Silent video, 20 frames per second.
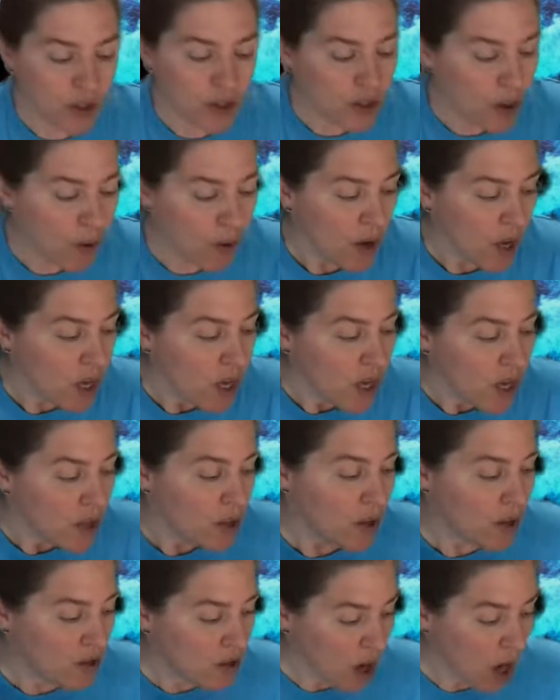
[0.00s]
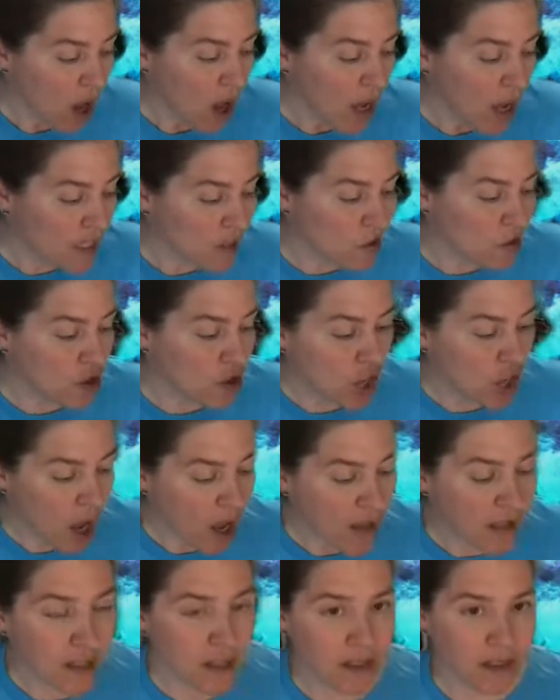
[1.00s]
So they're not
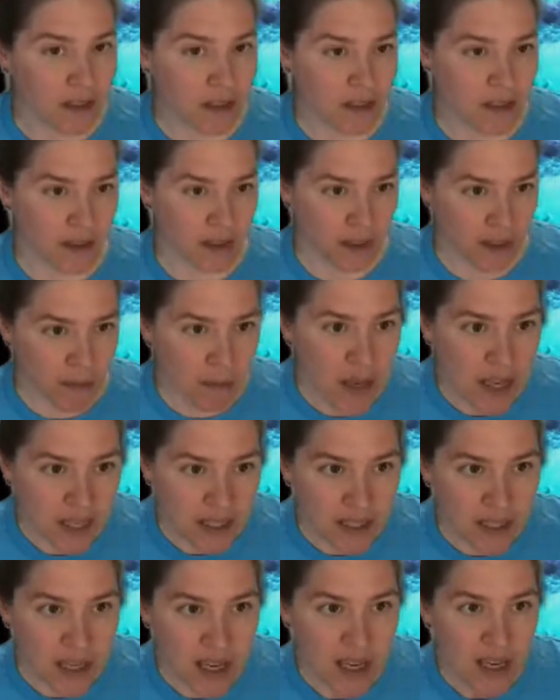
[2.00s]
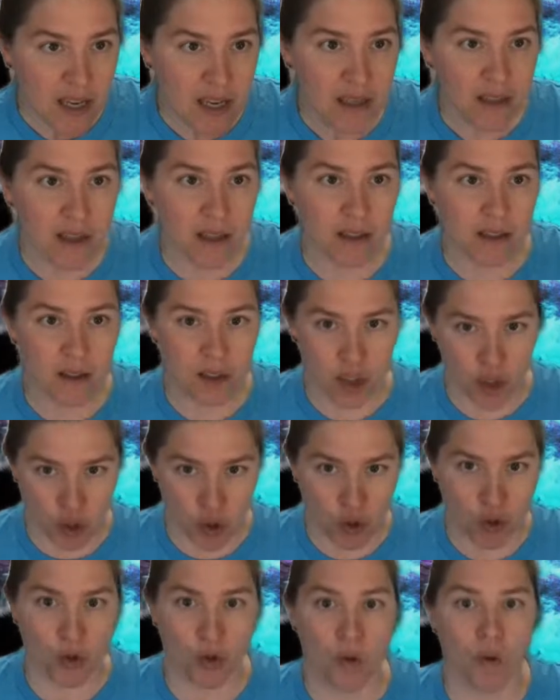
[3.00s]
just limited limited
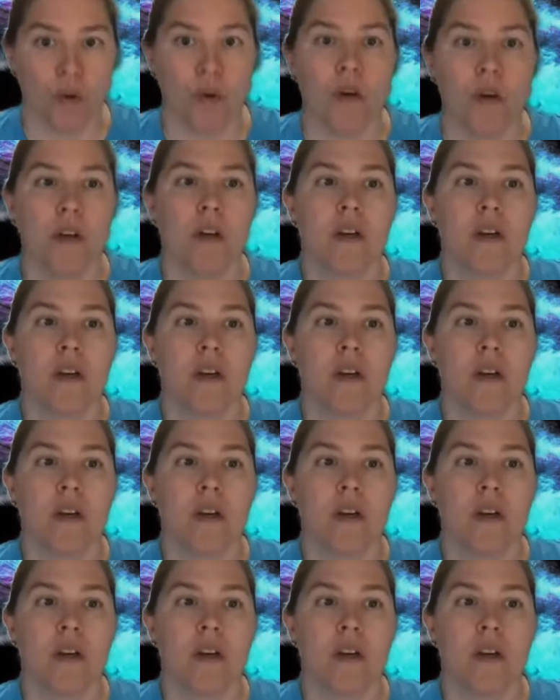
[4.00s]
to